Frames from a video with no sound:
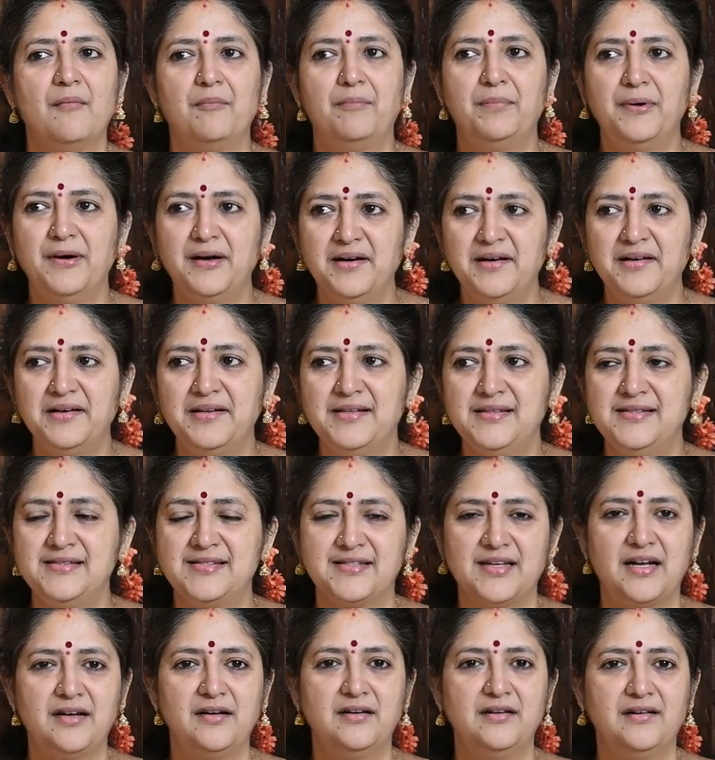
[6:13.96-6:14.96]

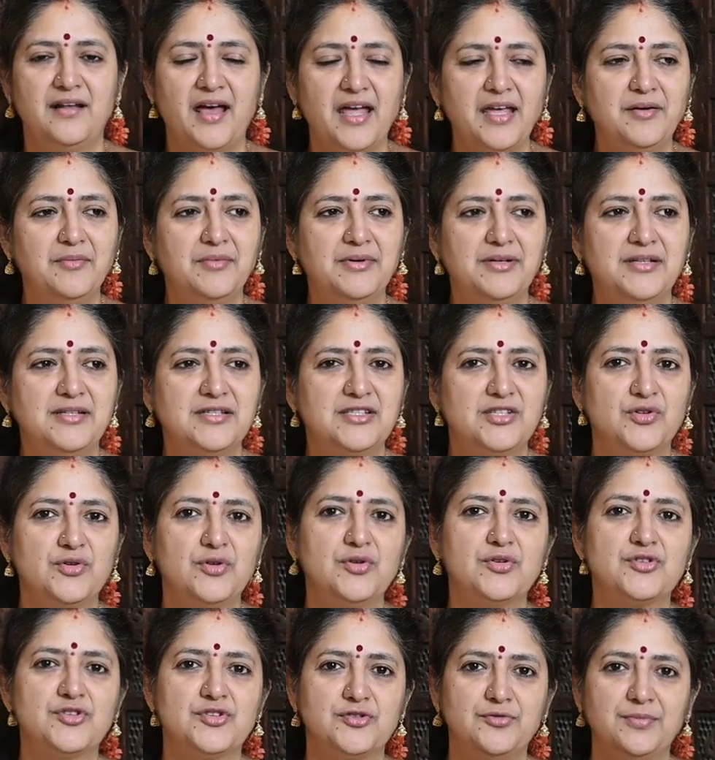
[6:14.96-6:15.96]
pearls and diamonds
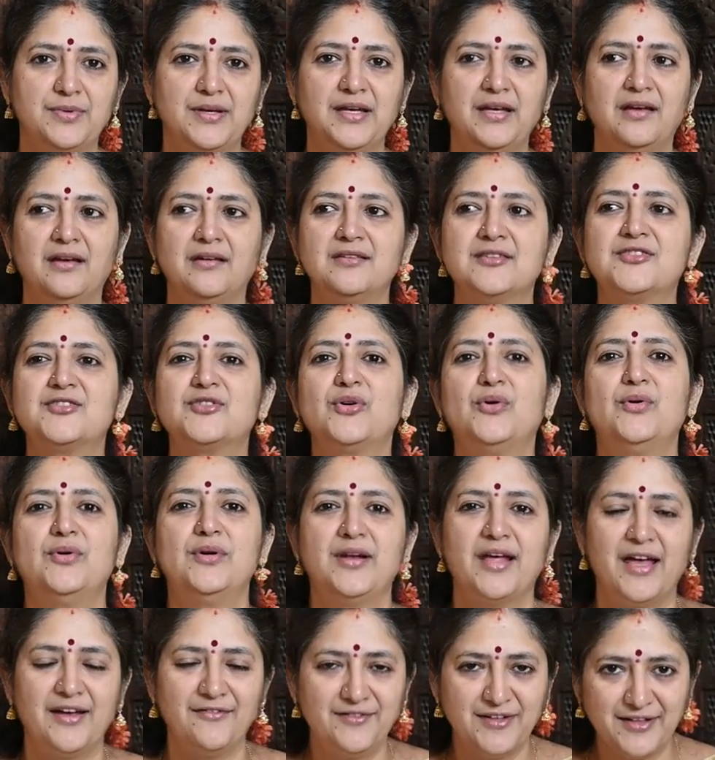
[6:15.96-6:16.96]
who used to be
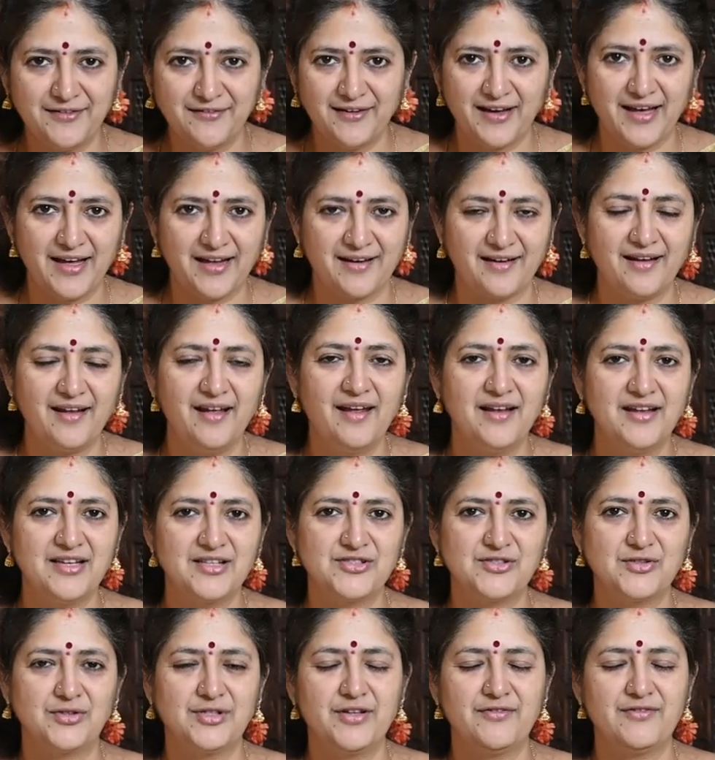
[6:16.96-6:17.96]
sold everywhere.
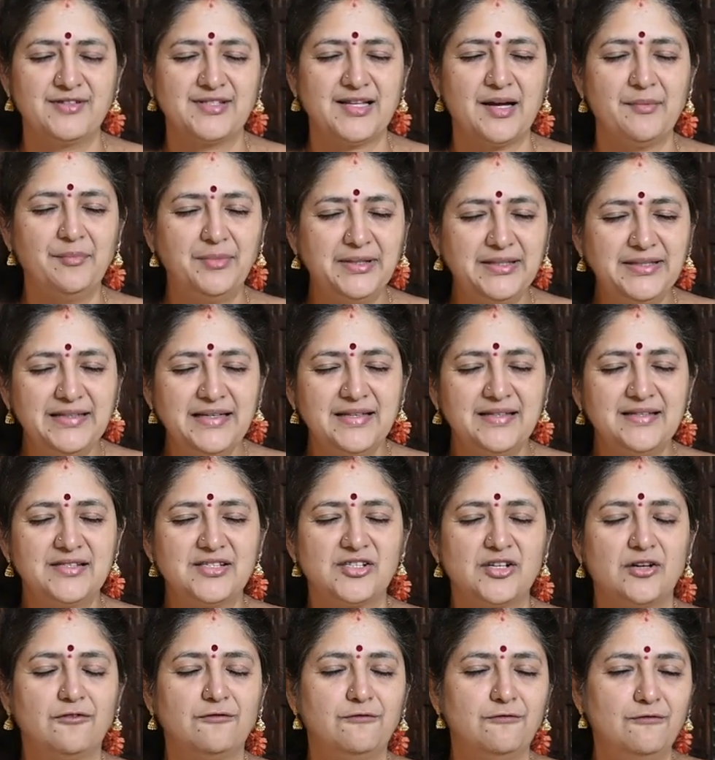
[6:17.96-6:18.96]
So there was
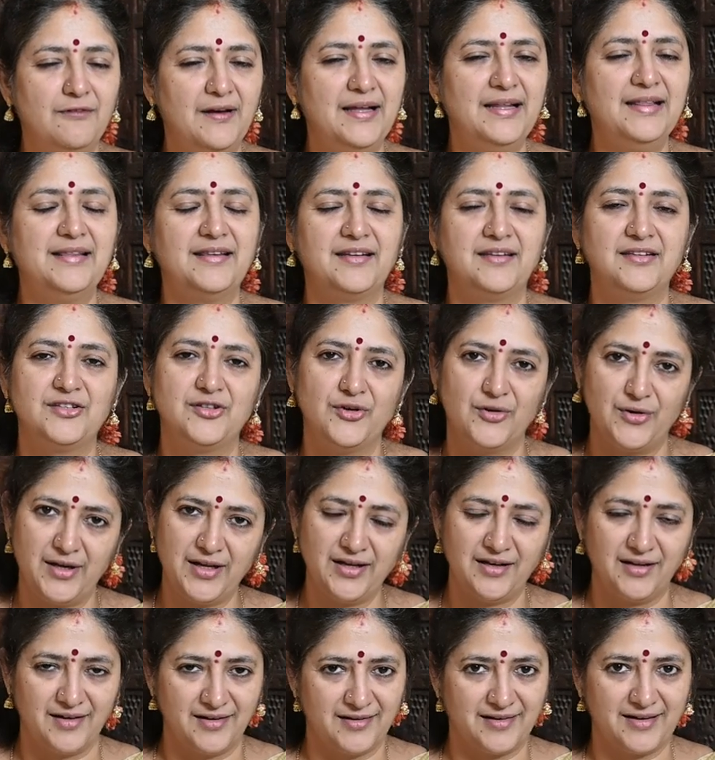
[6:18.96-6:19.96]
abundance of wealth
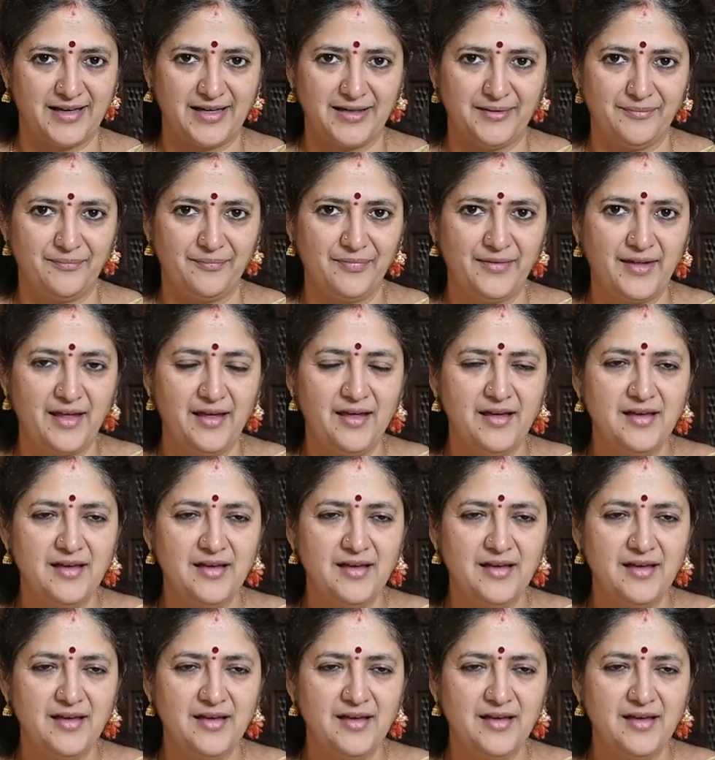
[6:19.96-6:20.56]
during her time.